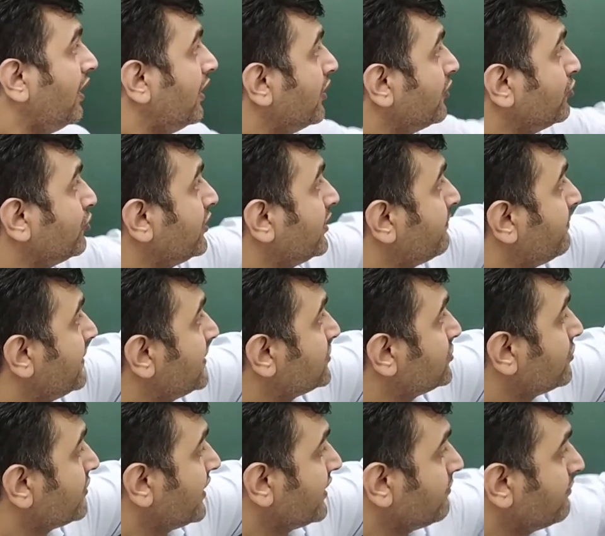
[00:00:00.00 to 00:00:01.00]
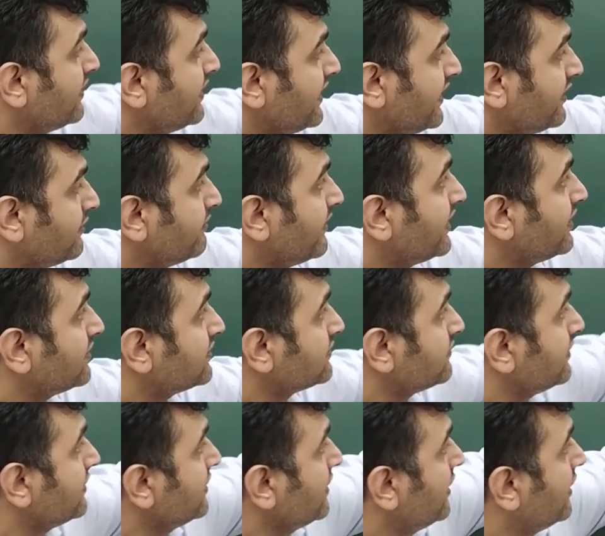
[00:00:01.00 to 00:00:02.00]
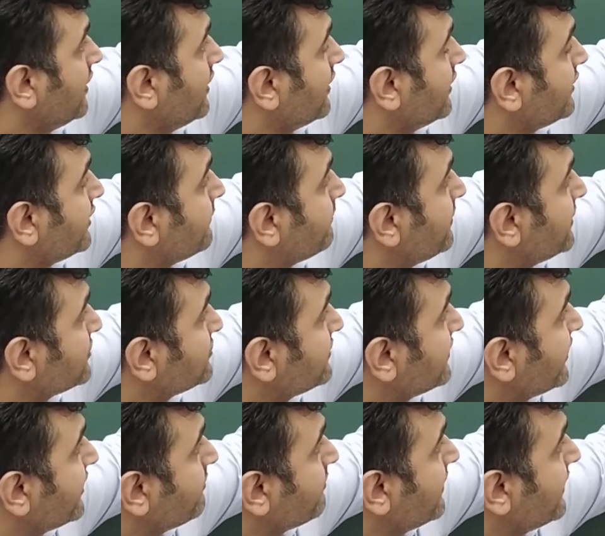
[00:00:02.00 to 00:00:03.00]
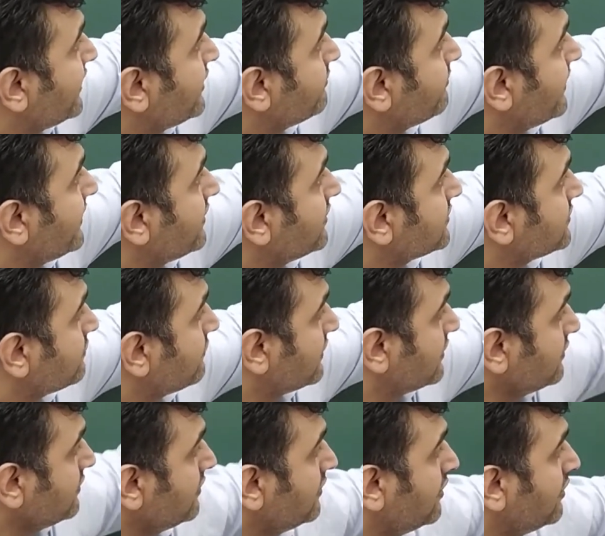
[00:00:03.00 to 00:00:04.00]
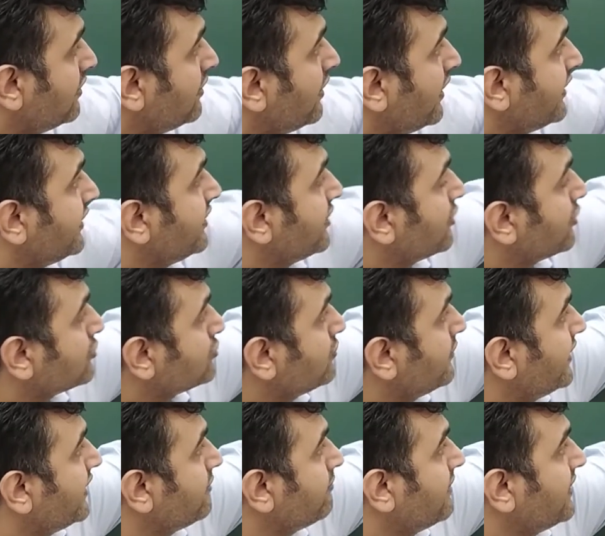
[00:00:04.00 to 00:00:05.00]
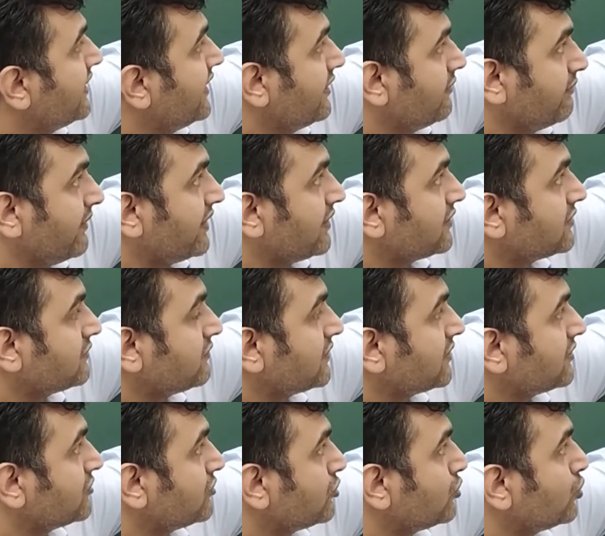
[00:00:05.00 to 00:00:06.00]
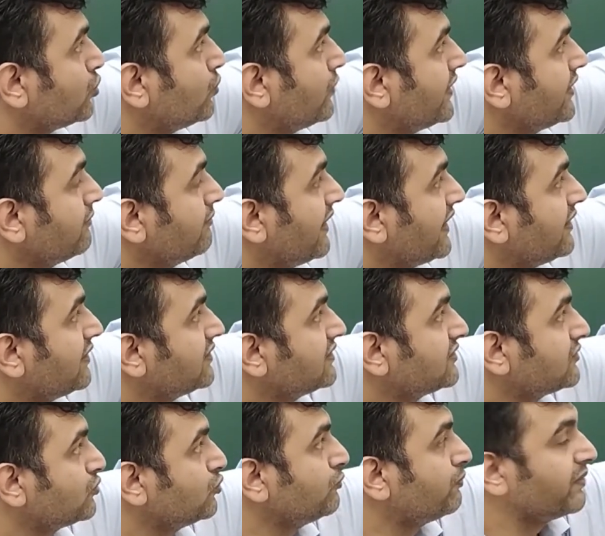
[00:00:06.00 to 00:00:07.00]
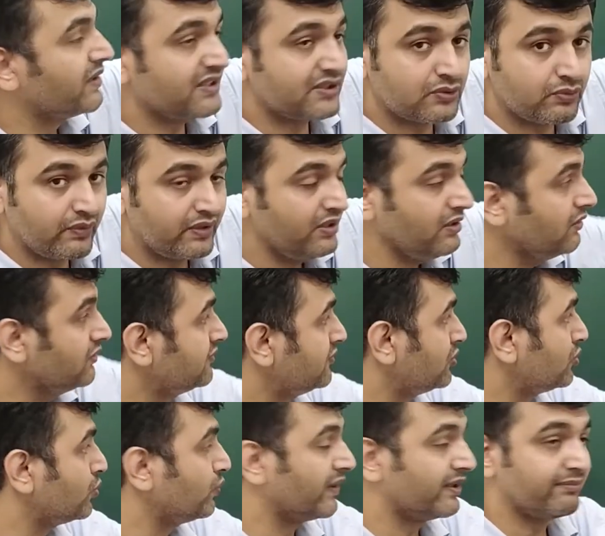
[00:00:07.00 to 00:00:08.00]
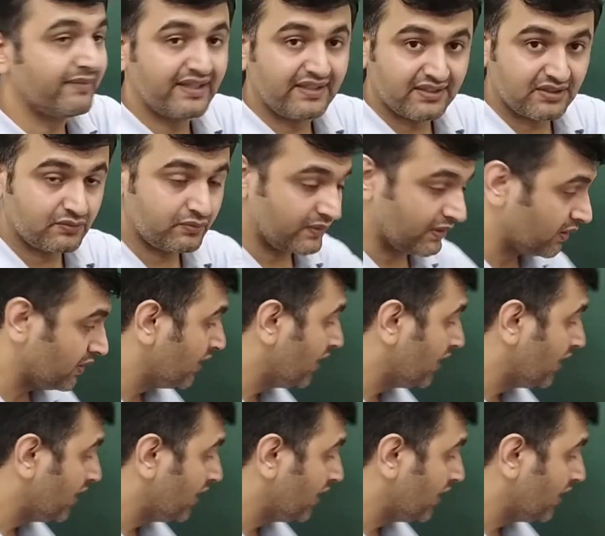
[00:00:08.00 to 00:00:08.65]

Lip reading: You replace your n by n minus 1, replace your n by n minus 1, and here also n by n minus 1. So 2n minus 2 plus 1, so 2n minus 1.